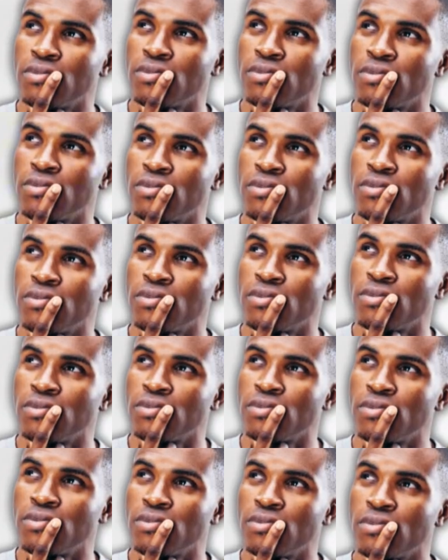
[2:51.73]
networks
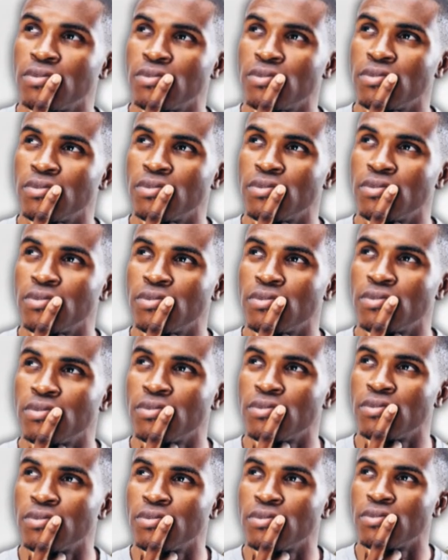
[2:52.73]
earn money? And that
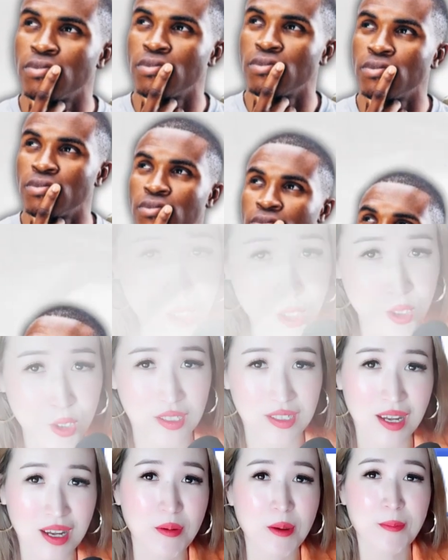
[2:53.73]
is a very sensitive
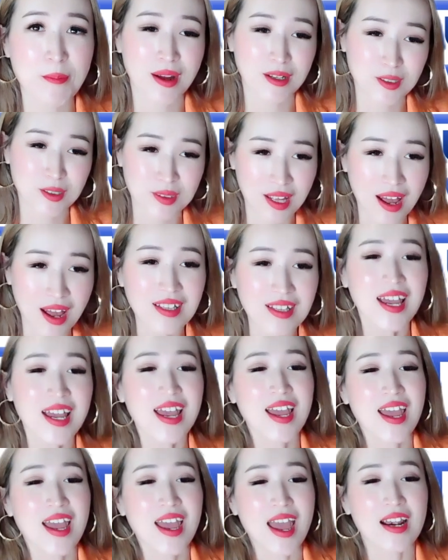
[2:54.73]
question, coming back to that.
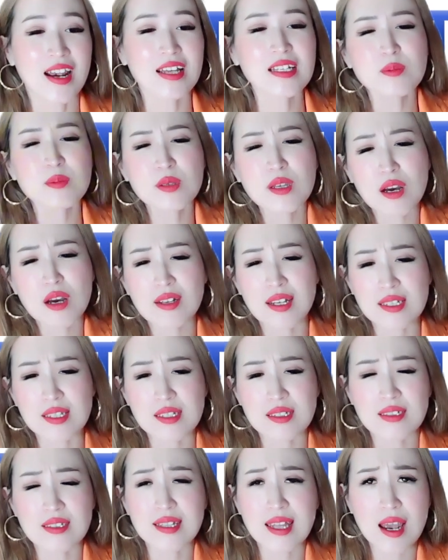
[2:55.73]
And let's be
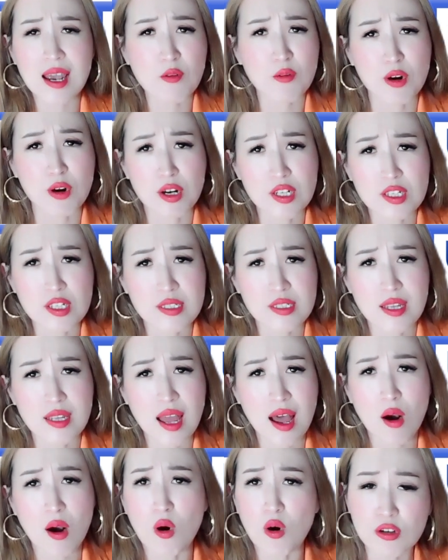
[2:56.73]
honest, networks
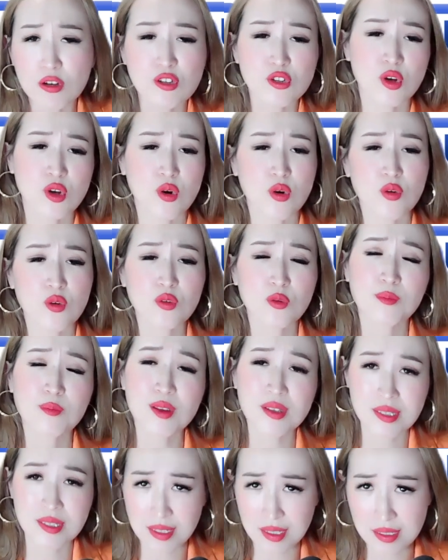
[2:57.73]
are also
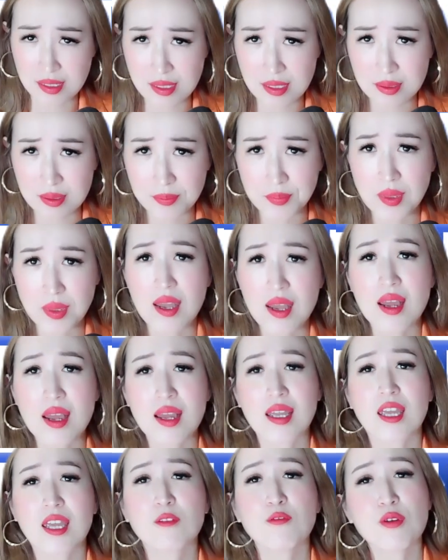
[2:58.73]
business.
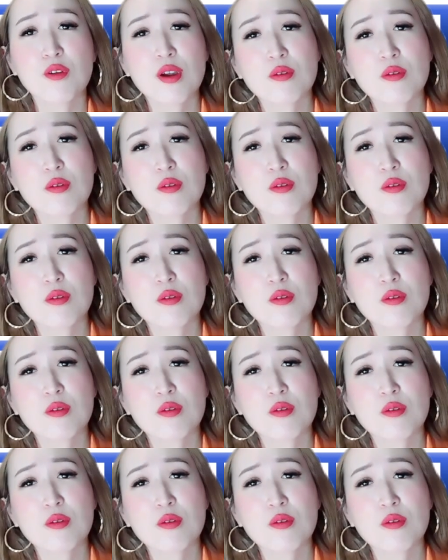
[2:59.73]
If